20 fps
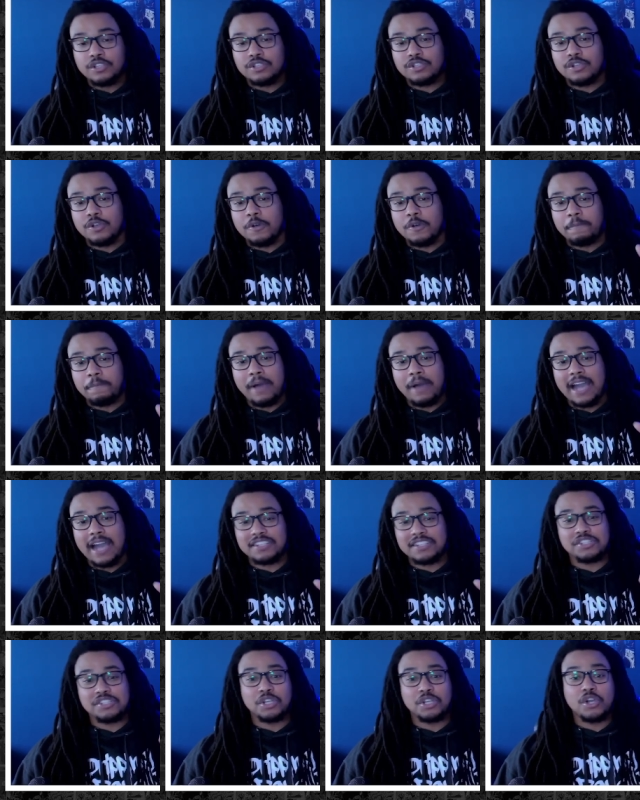
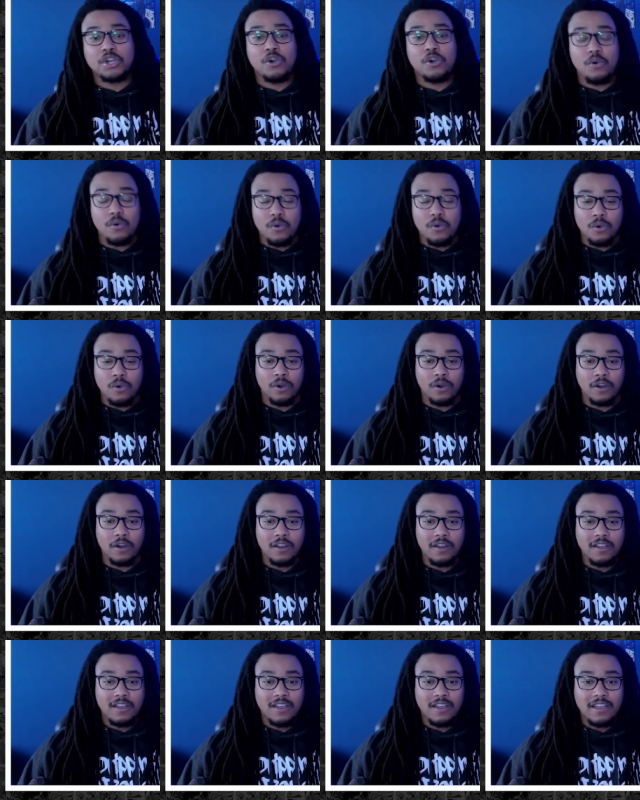Tupac Shakur
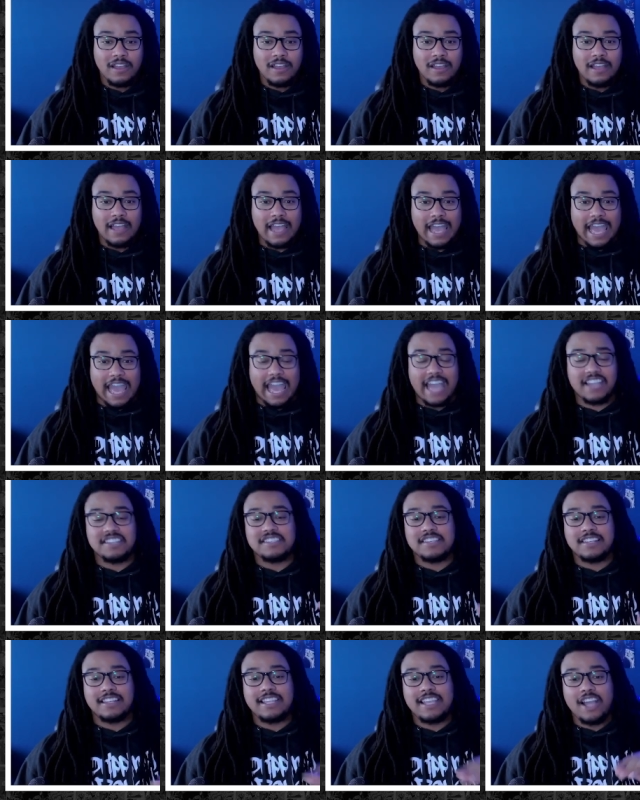
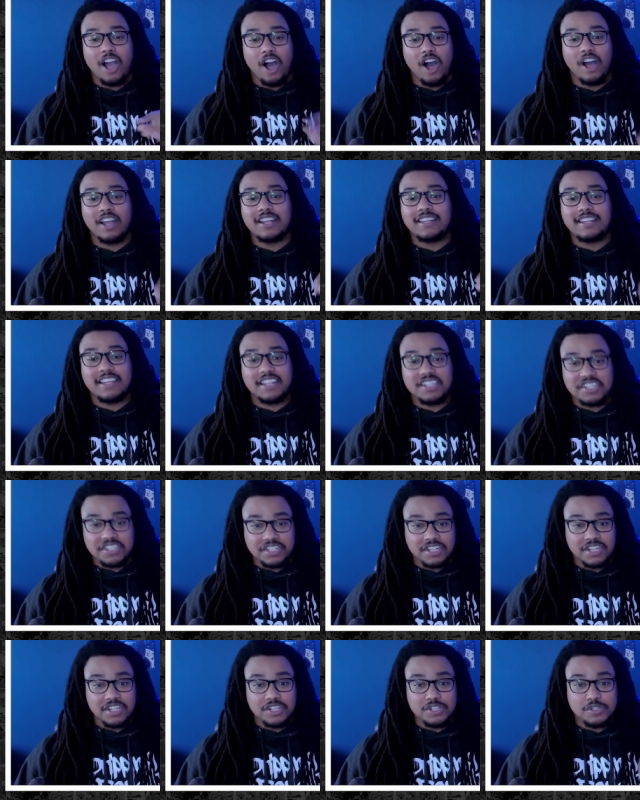actually
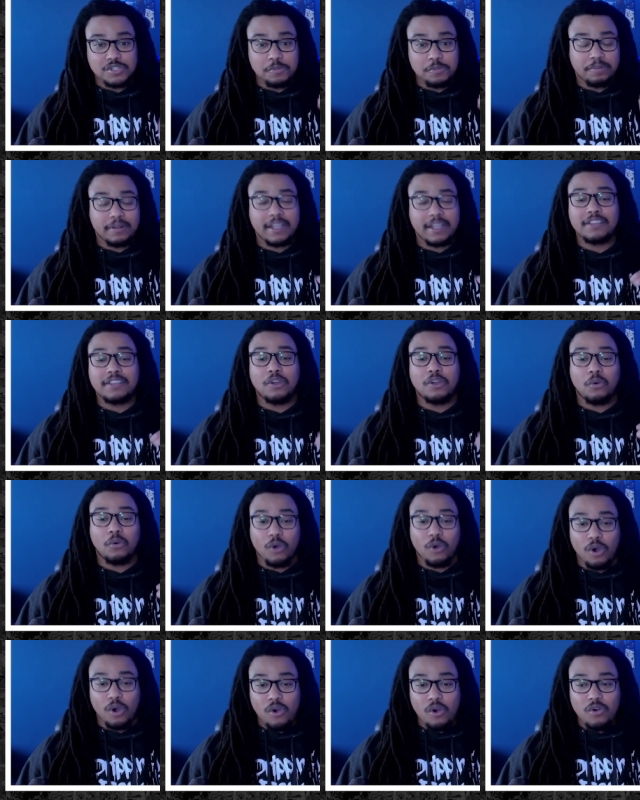auditioned to play the
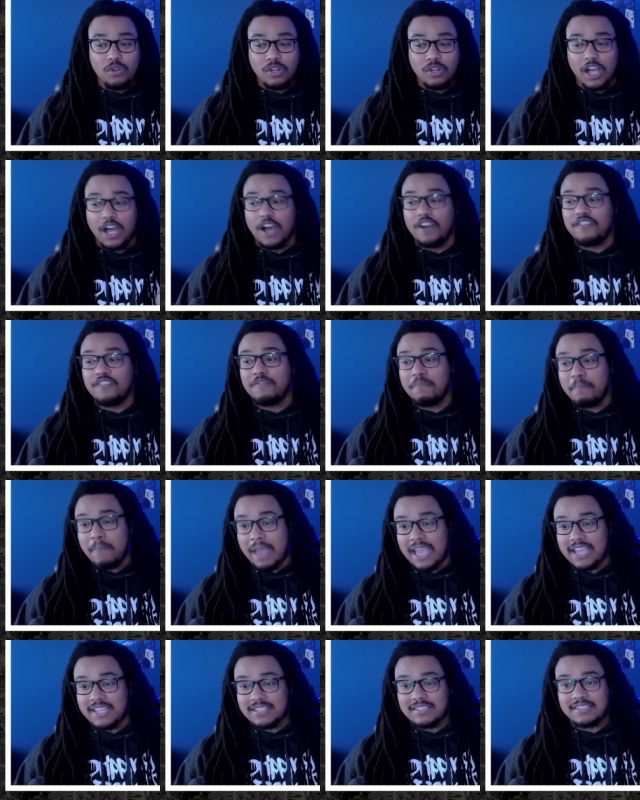role of
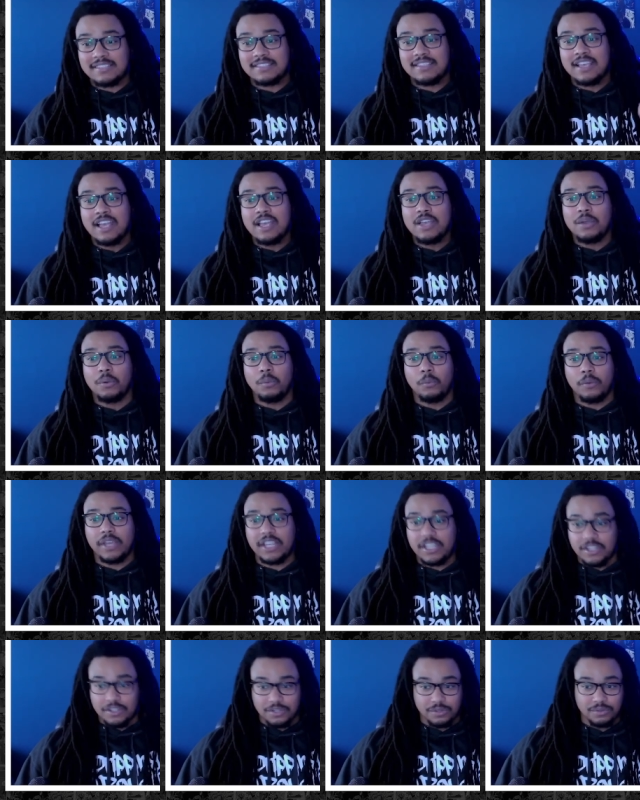Mace
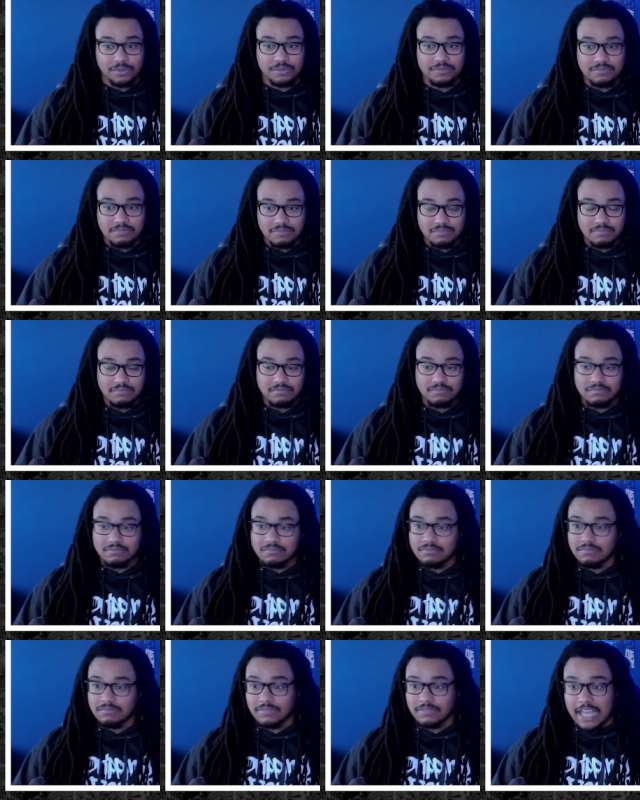Windu.
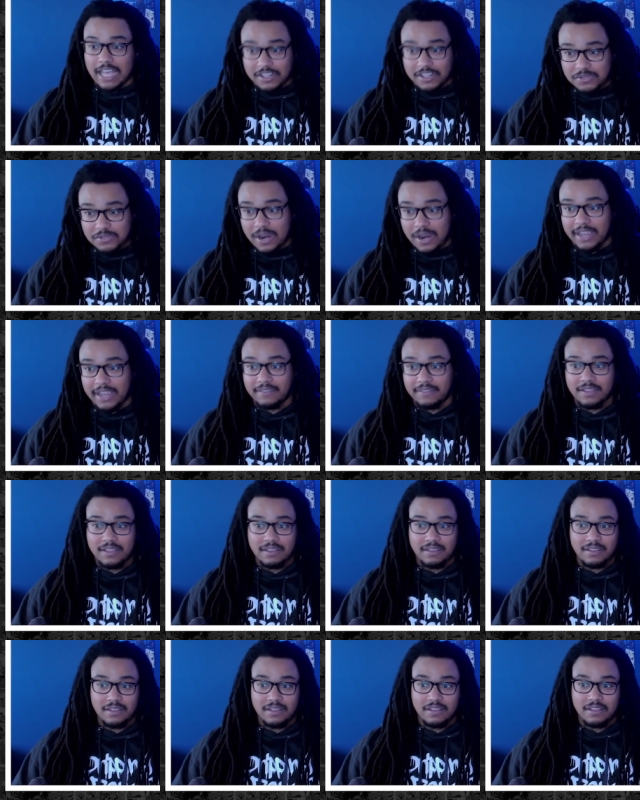That is right.
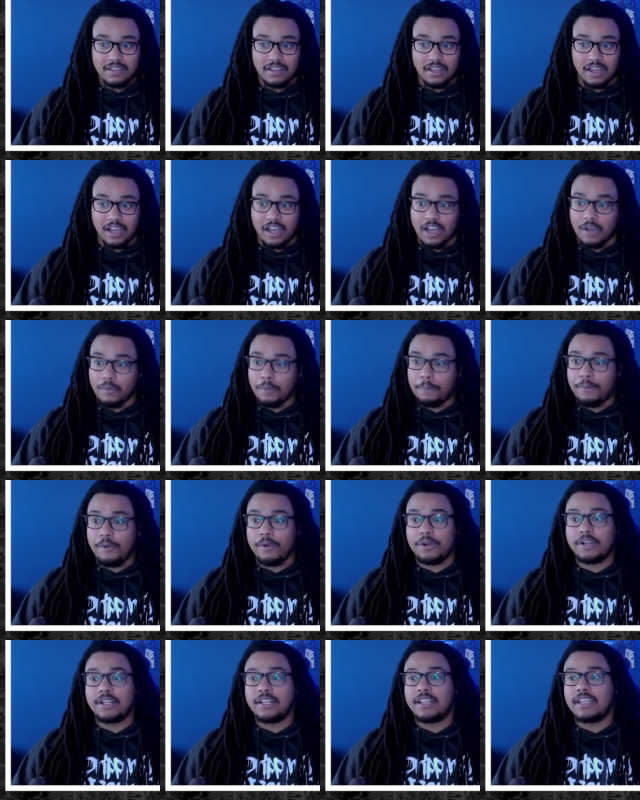
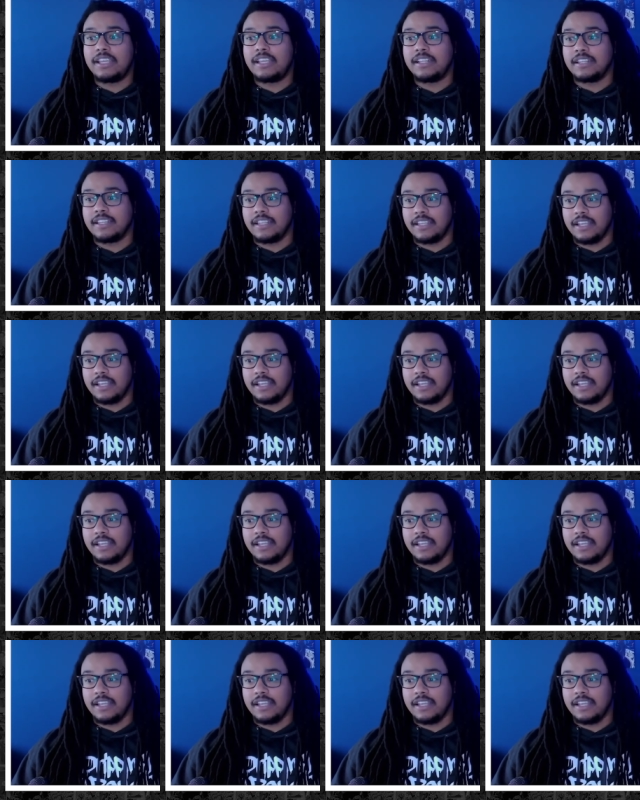Reportedly,